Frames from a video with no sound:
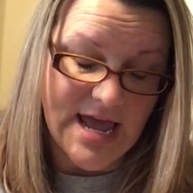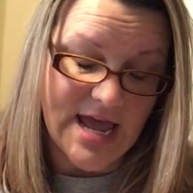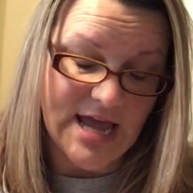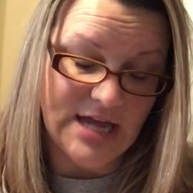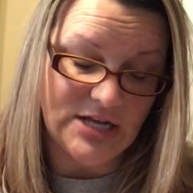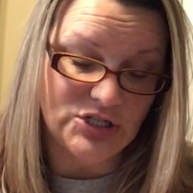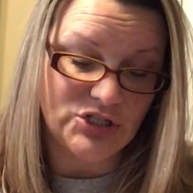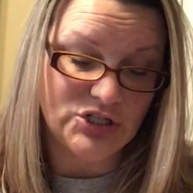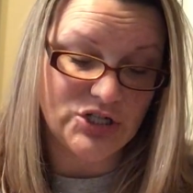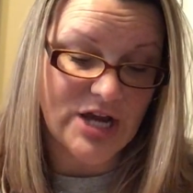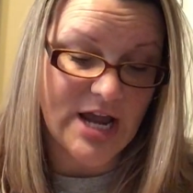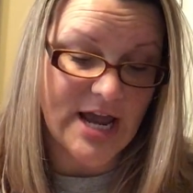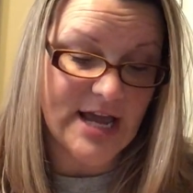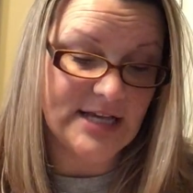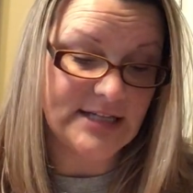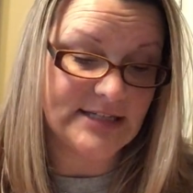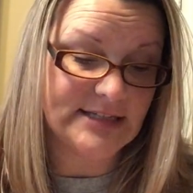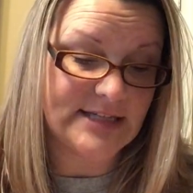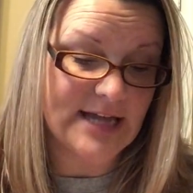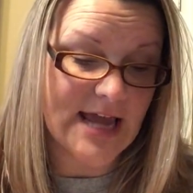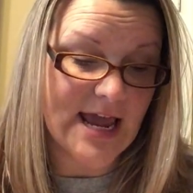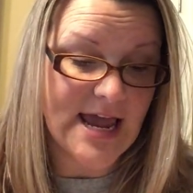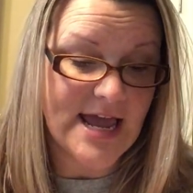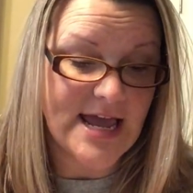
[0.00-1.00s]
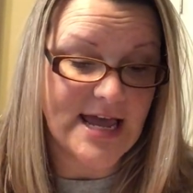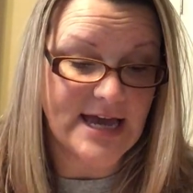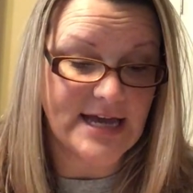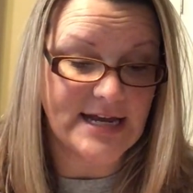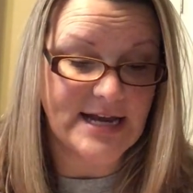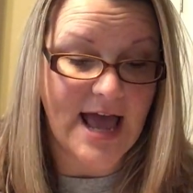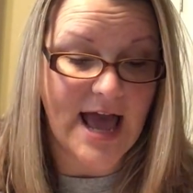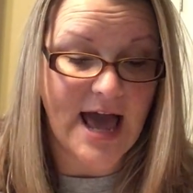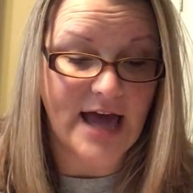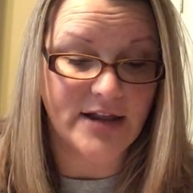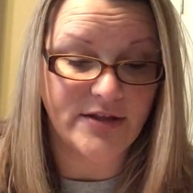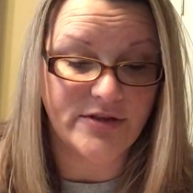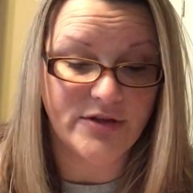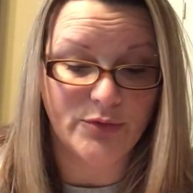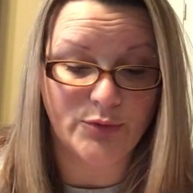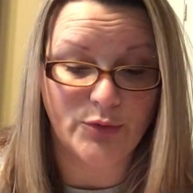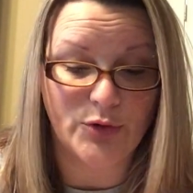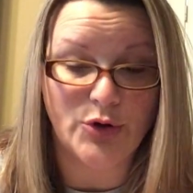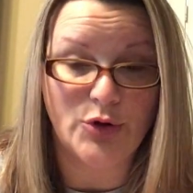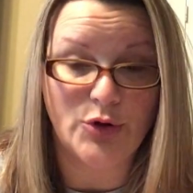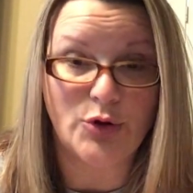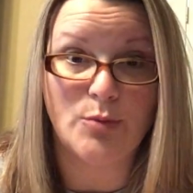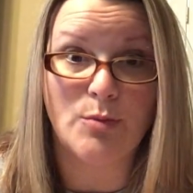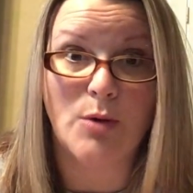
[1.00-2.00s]
and chased Anne out of the
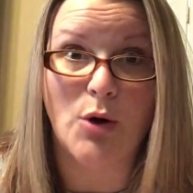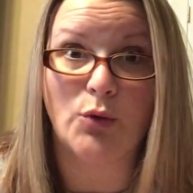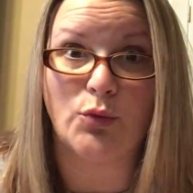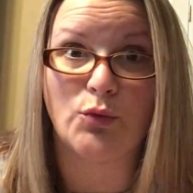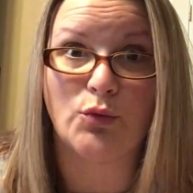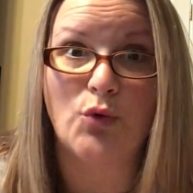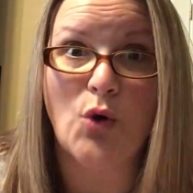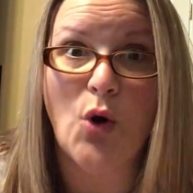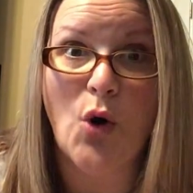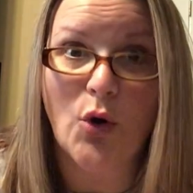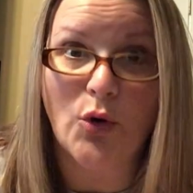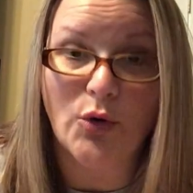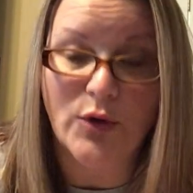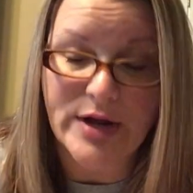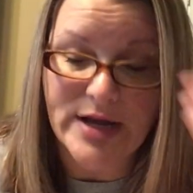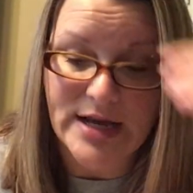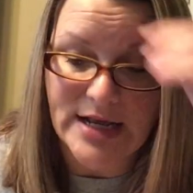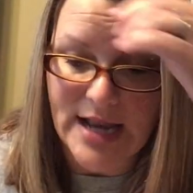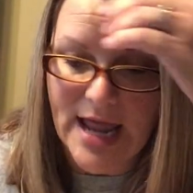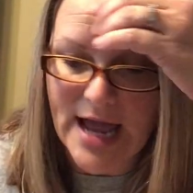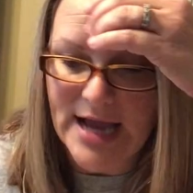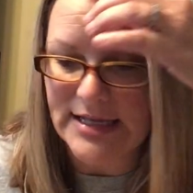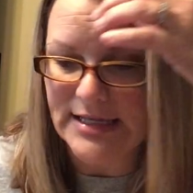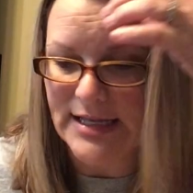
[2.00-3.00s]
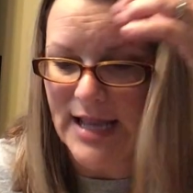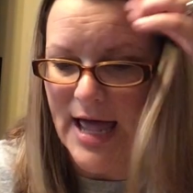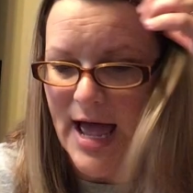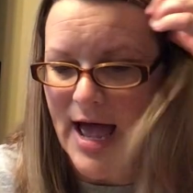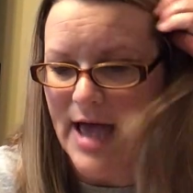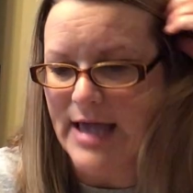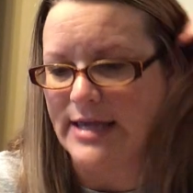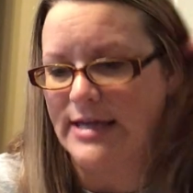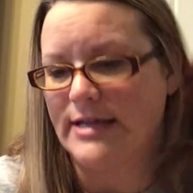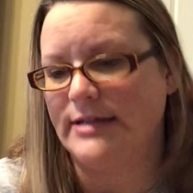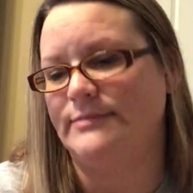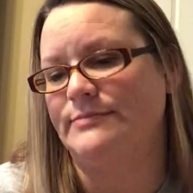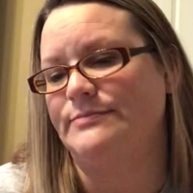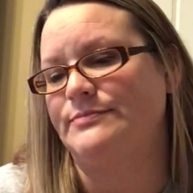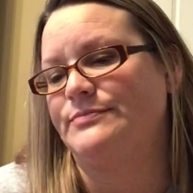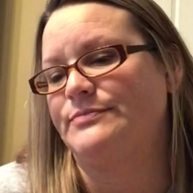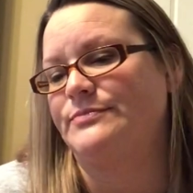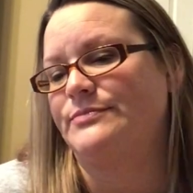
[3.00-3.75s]
room, roaring like a lion.